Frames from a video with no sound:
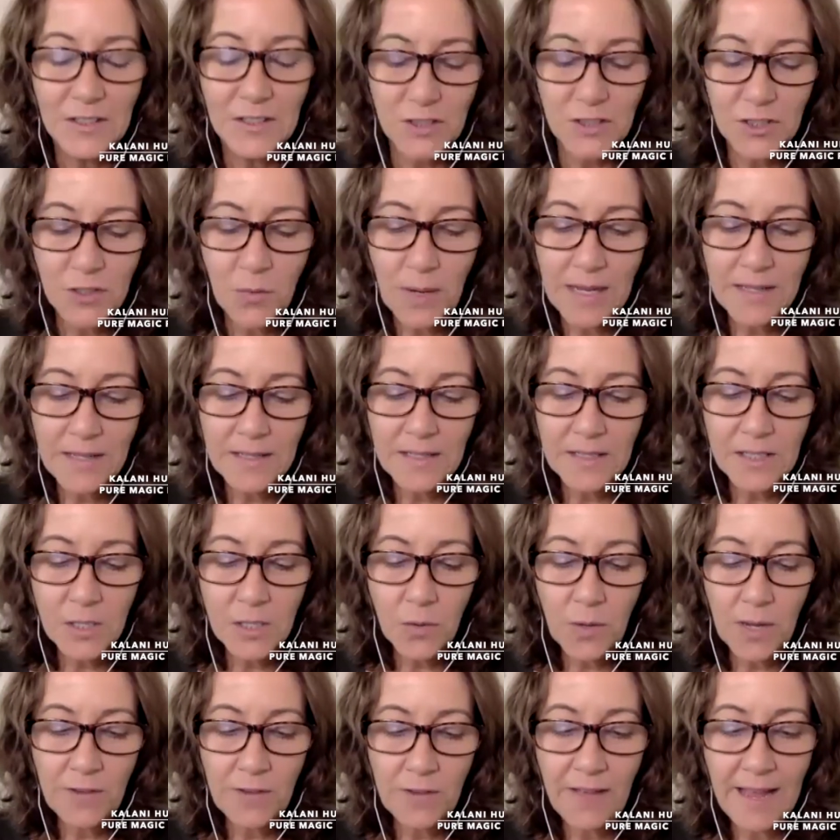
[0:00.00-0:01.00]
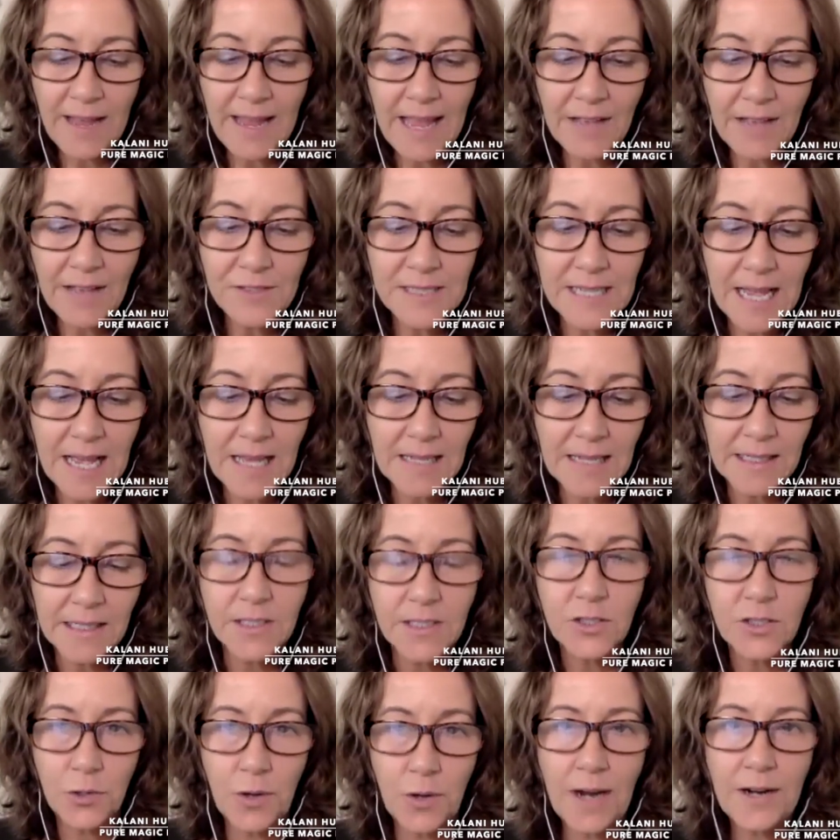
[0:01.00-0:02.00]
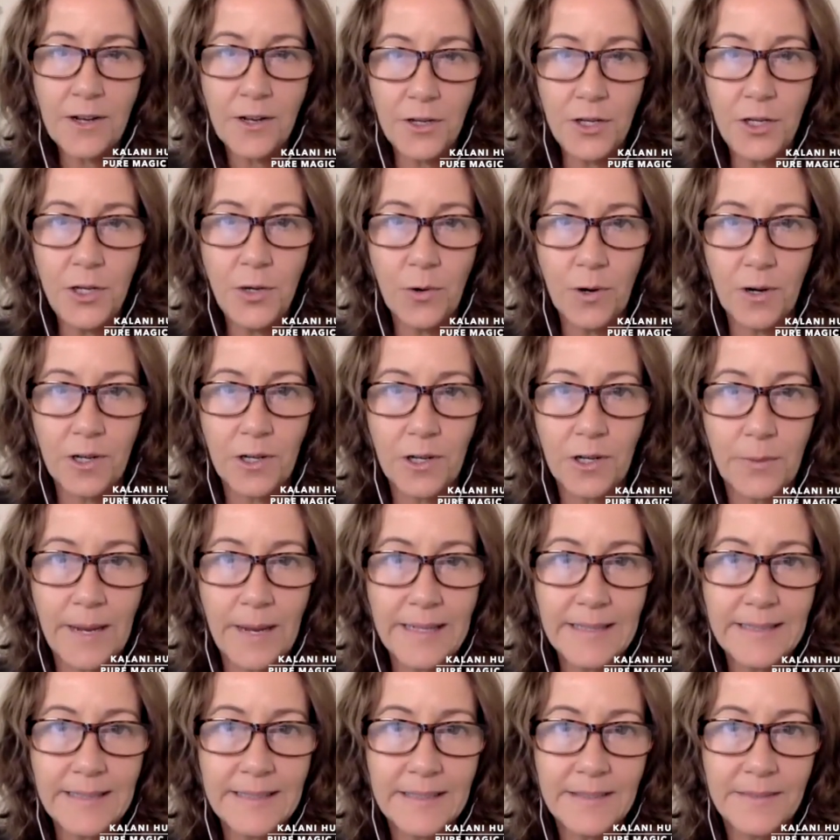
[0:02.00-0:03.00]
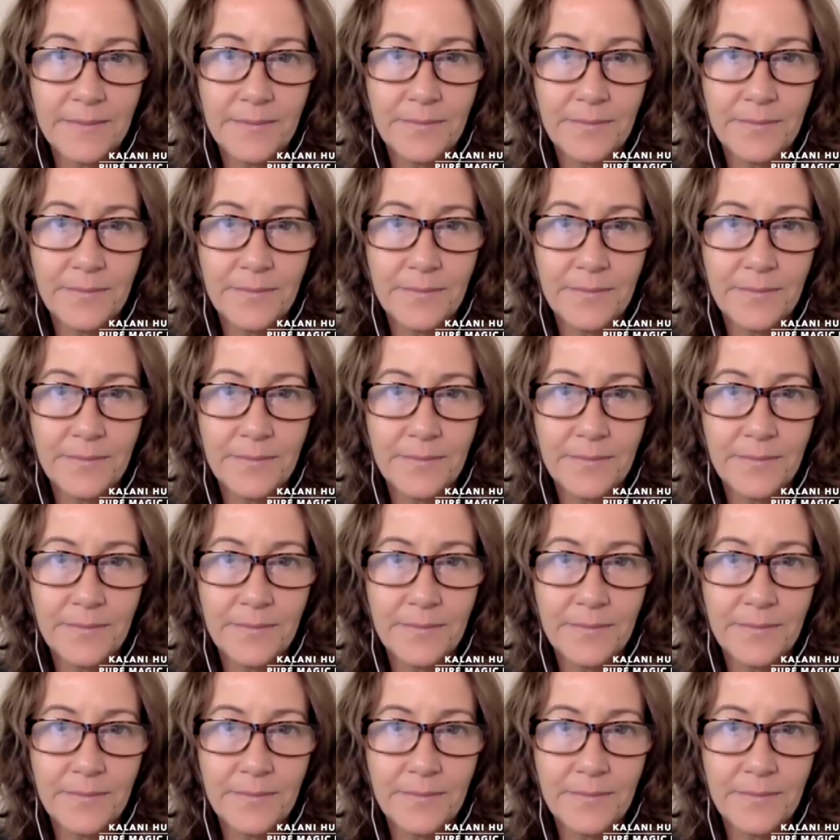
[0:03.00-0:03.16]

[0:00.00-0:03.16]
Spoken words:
So if I have talent, so you're out of New York, correct?